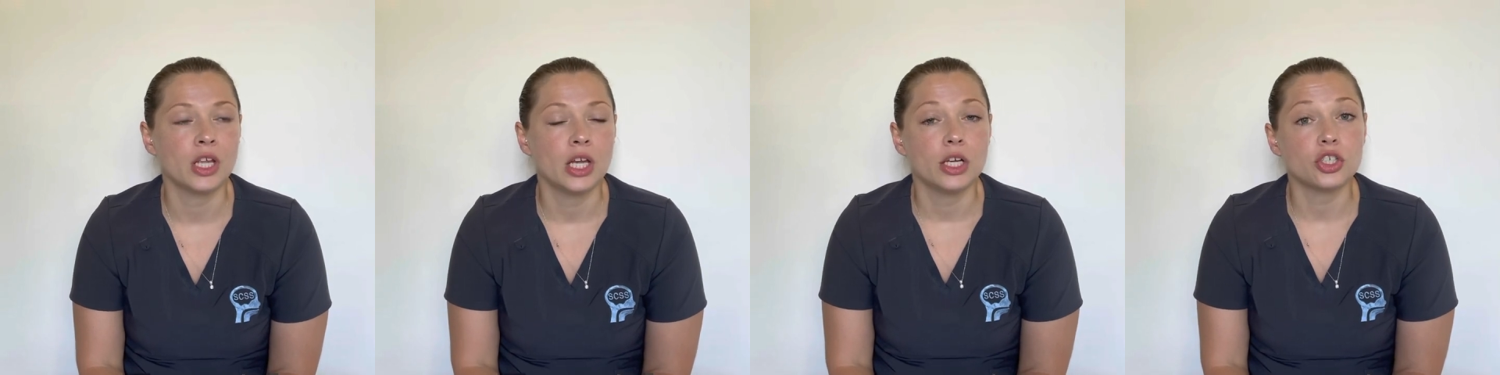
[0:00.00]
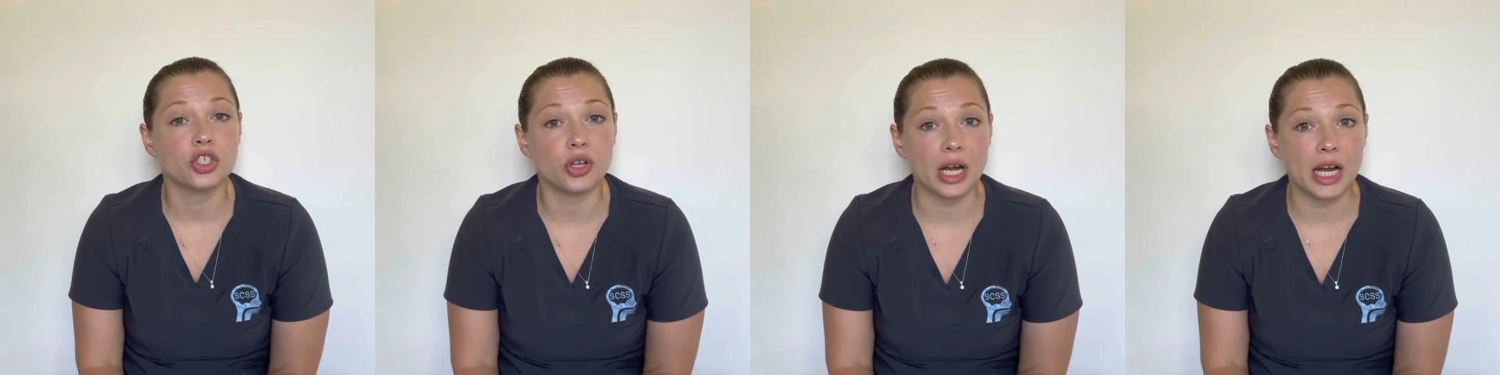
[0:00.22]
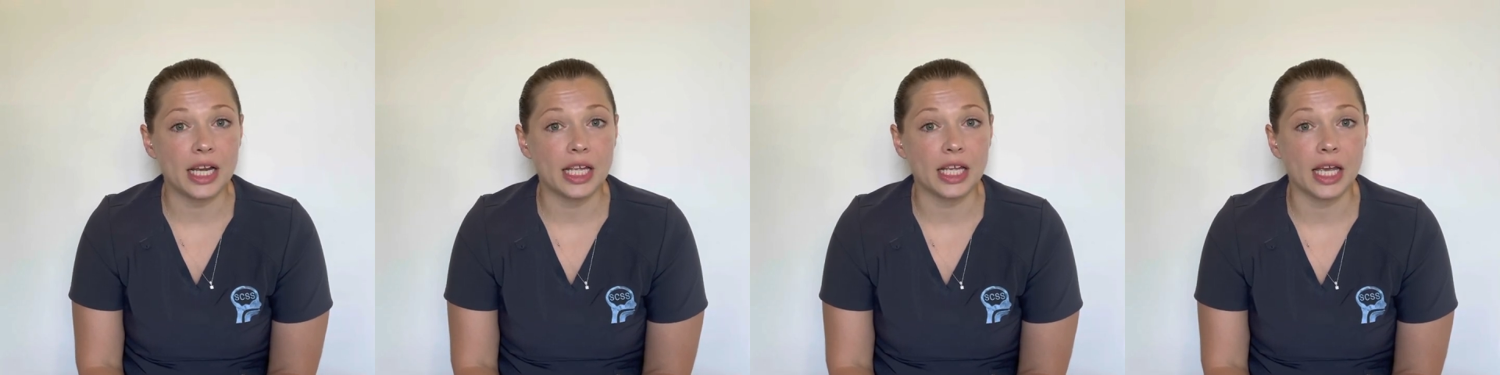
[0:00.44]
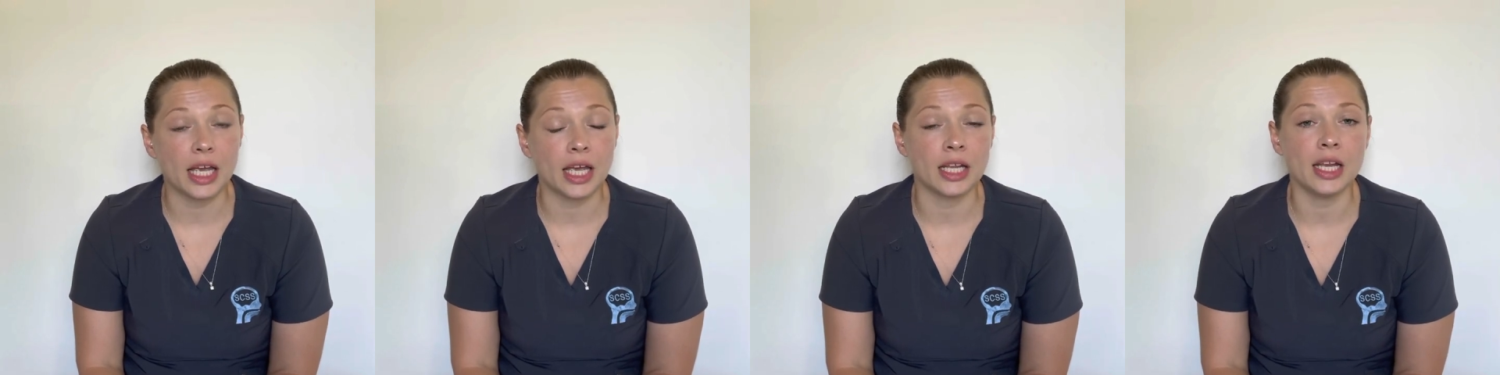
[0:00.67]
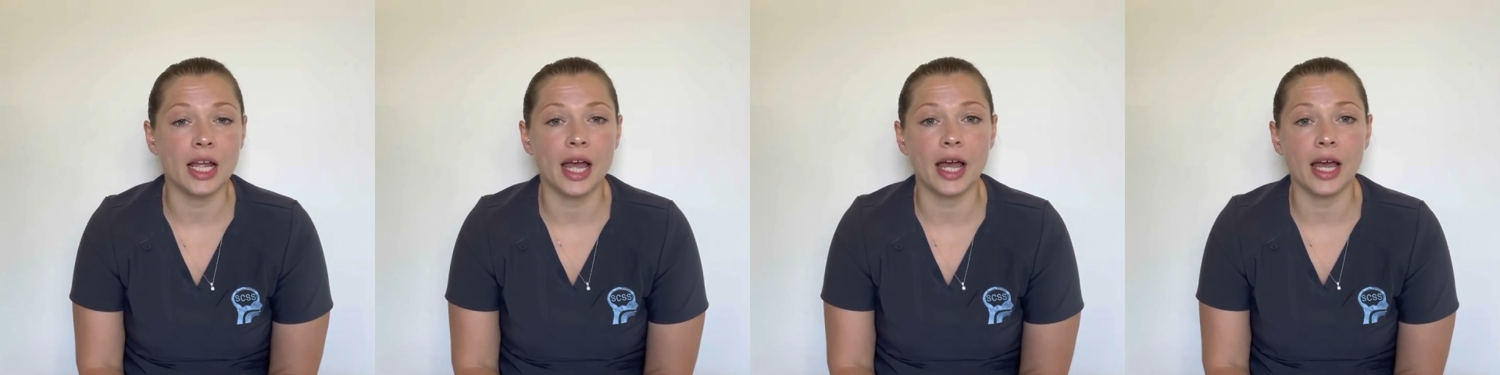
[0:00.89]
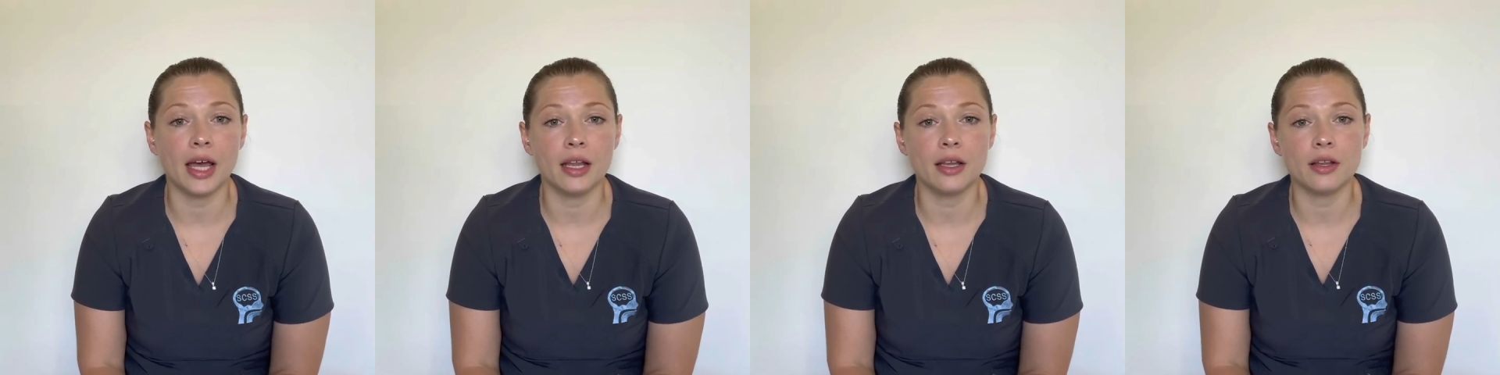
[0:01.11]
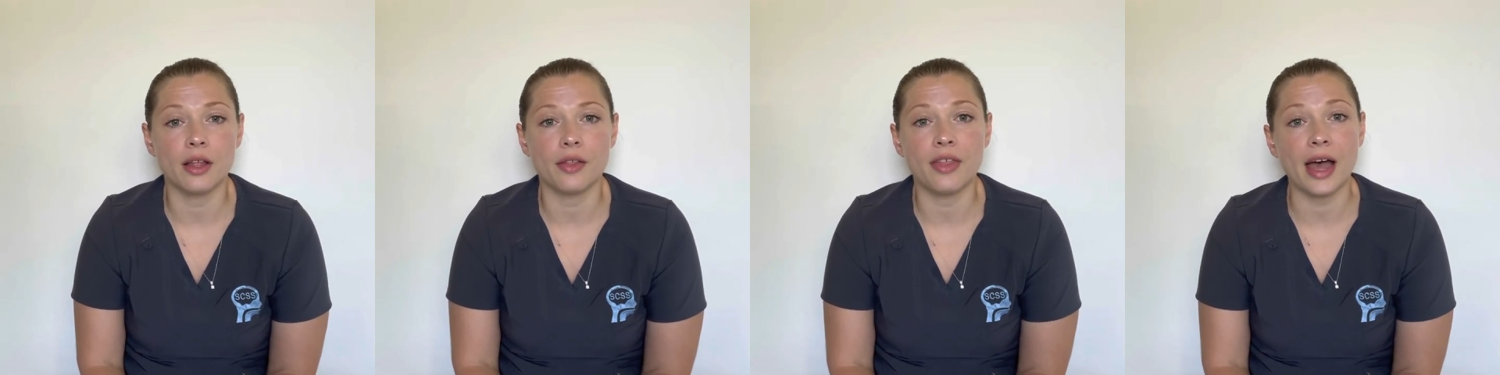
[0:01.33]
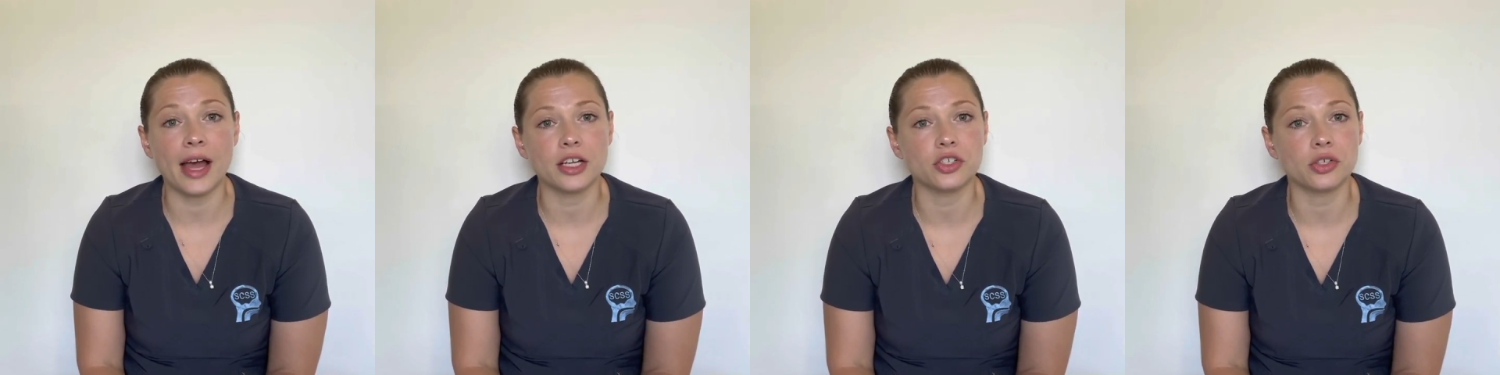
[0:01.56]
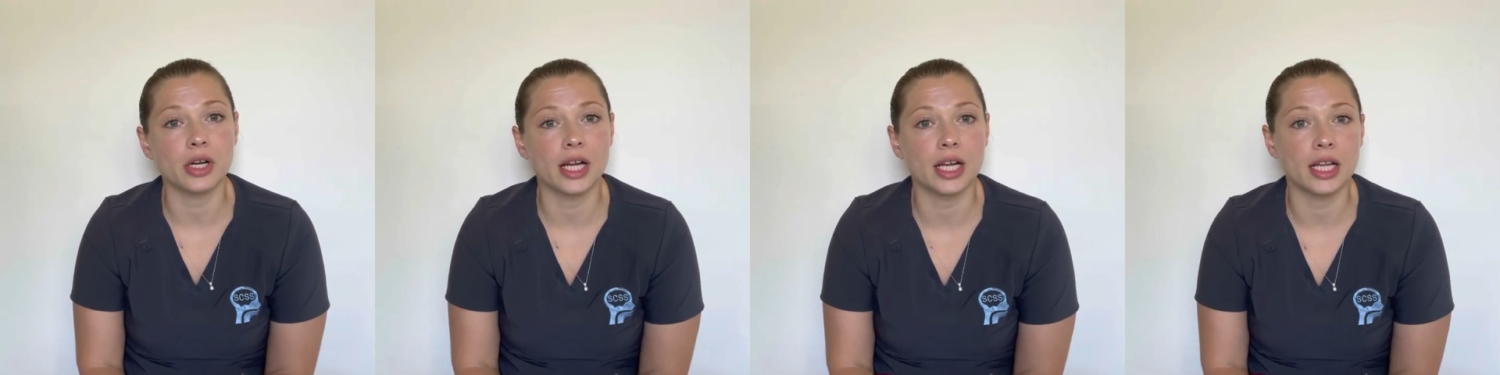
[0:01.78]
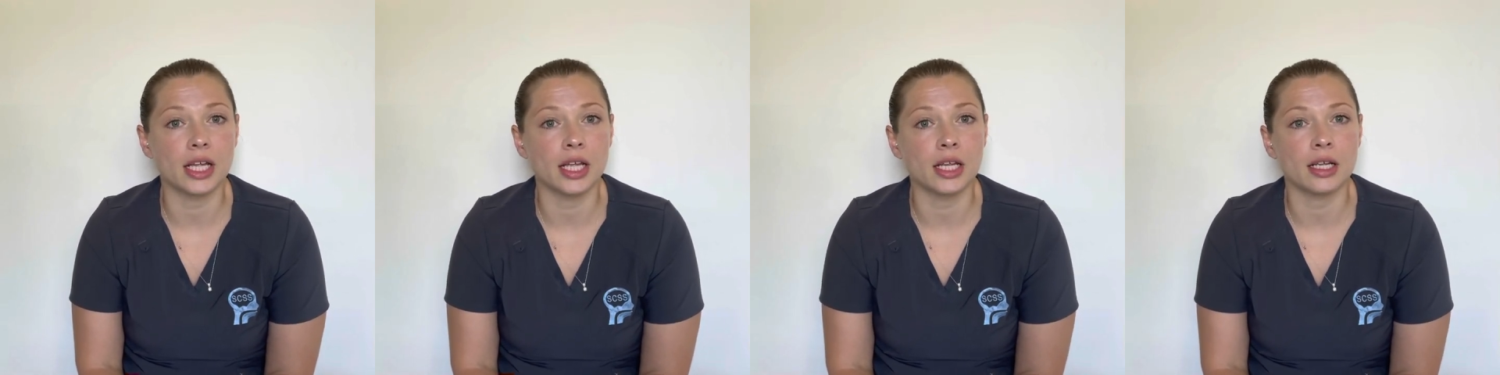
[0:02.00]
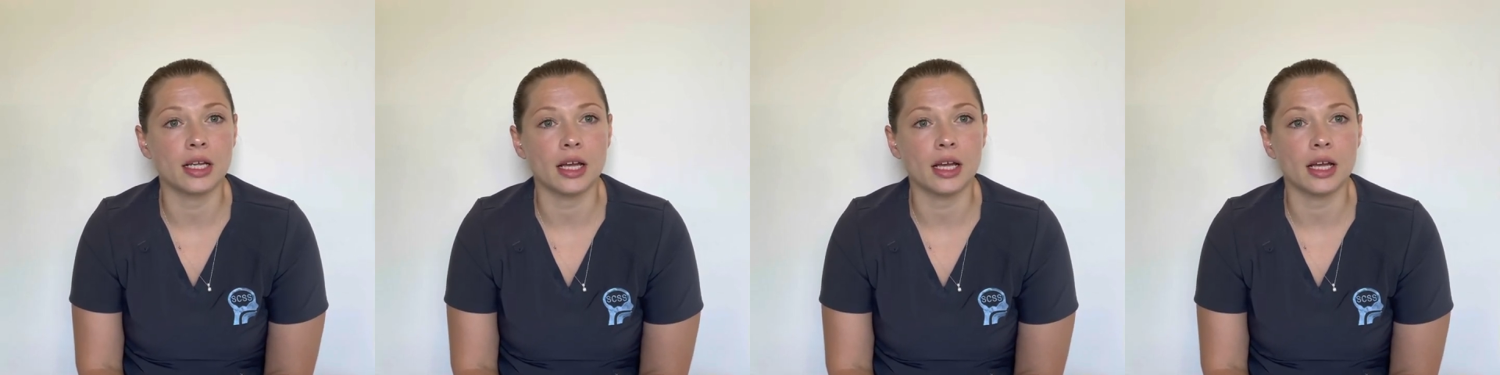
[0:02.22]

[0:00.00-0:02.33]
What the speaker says: training in, and that training